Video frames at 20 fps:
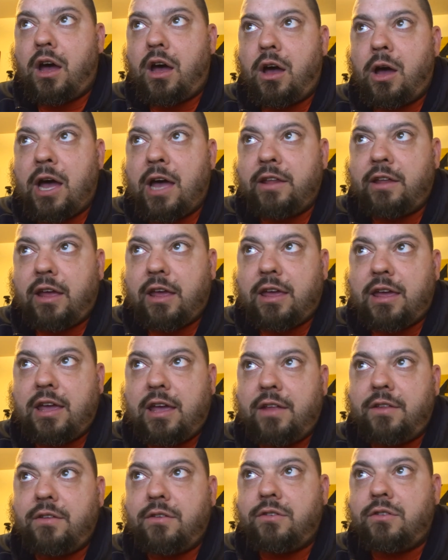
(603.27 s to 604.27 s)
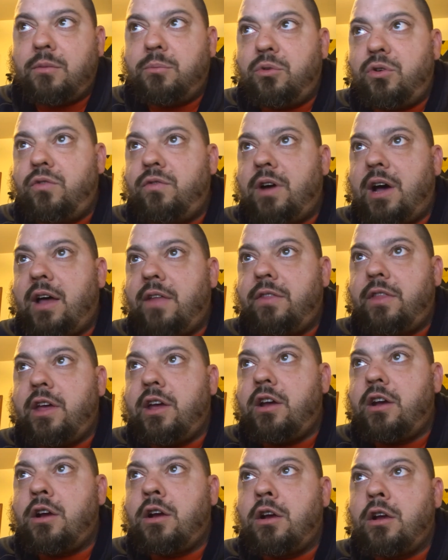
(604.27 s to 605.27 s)
I like Kansas to move on
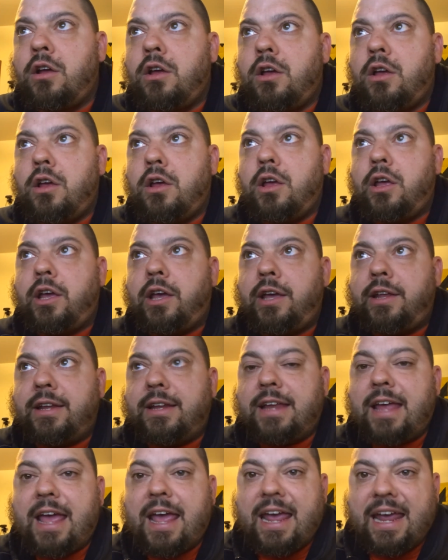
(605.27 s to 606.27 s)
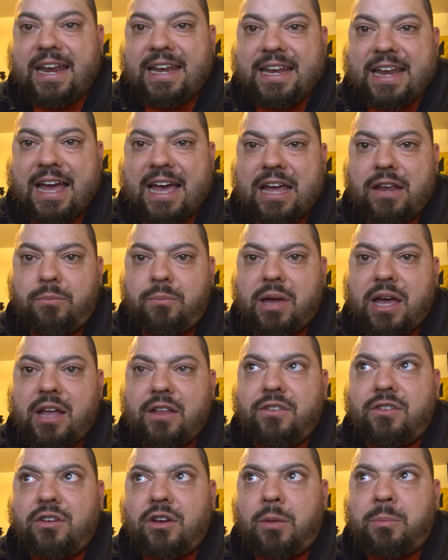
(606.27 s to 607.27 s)
there. In an 8-9
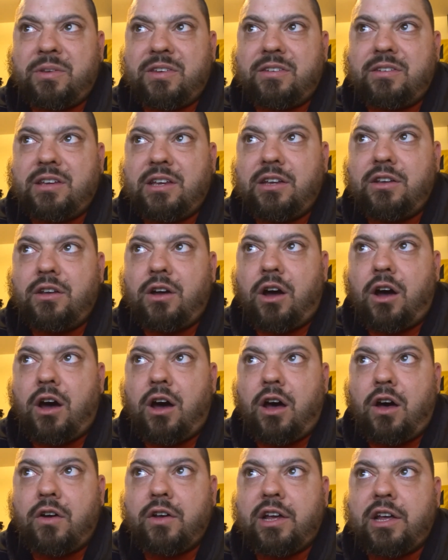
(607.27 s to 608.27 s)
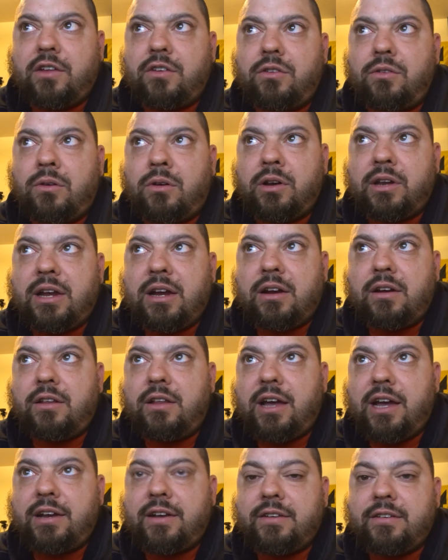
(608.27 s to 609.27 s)
matchup, Seton Hall gets North
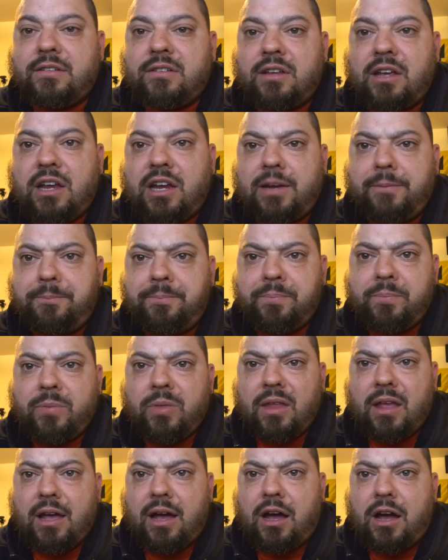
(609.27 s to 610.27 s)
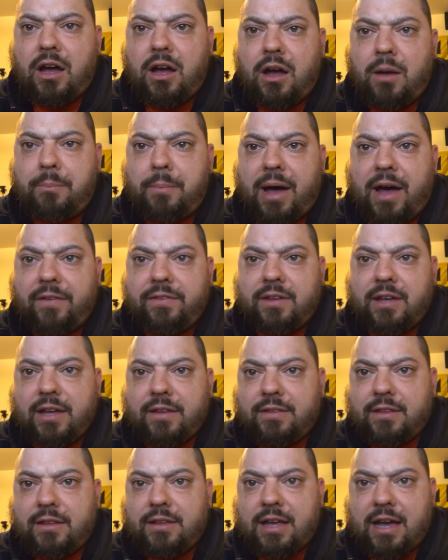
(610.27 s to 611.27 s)
Carolina State. I'll
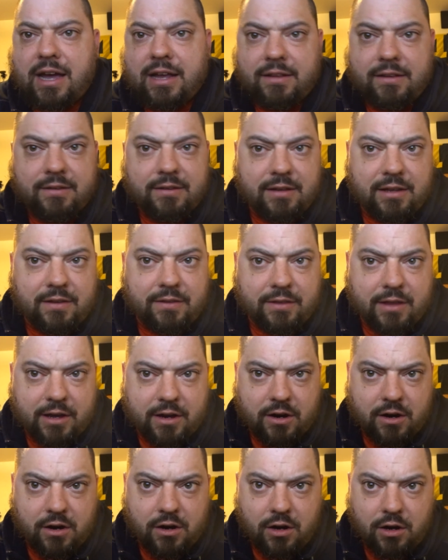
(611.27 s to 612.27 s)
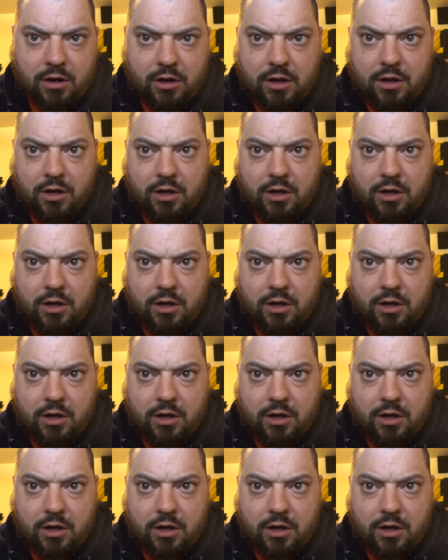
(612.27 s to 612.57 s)
take the 9 seed there.